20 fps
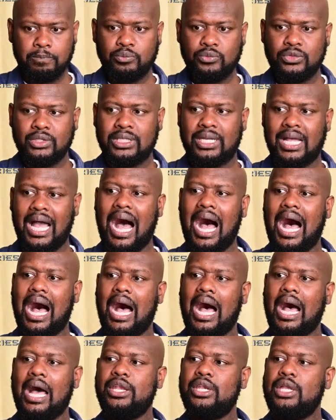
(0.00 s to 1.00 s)

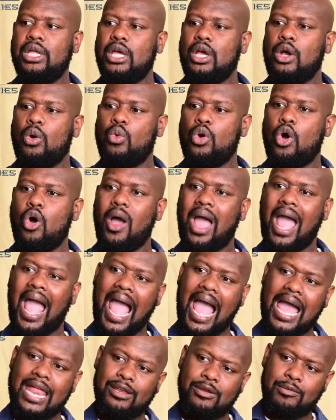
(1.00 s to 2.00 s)
God will
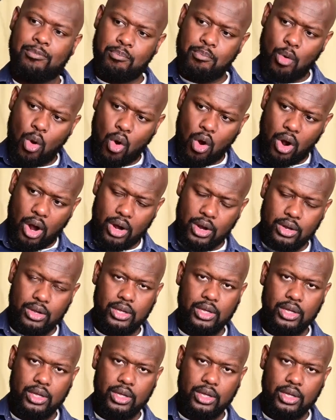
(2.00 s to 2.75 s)
add more.